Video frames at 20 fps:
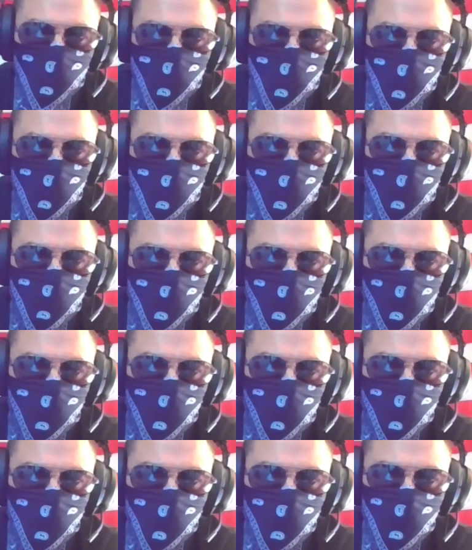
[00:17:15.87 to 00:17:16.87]
you
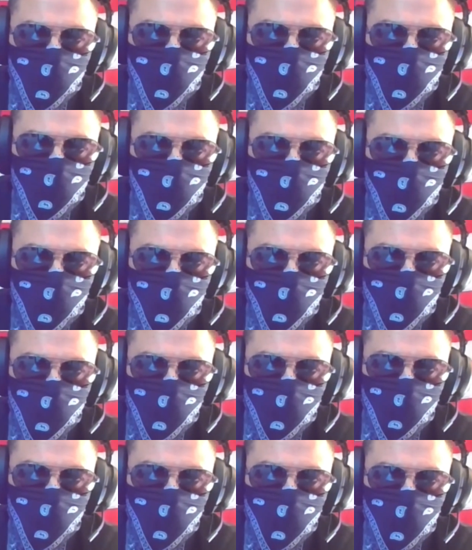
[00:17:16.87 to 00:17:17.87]
know,
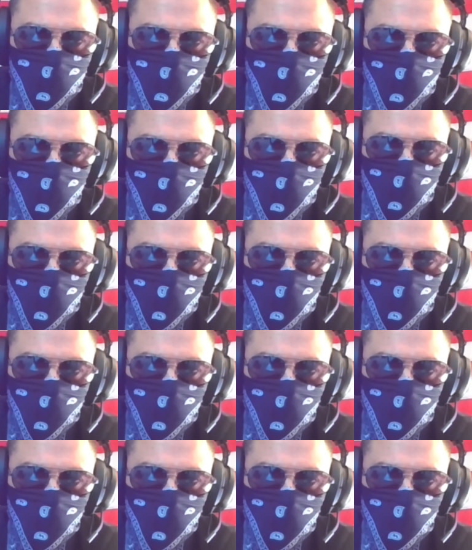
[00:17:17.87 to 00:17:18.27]
loose dirt to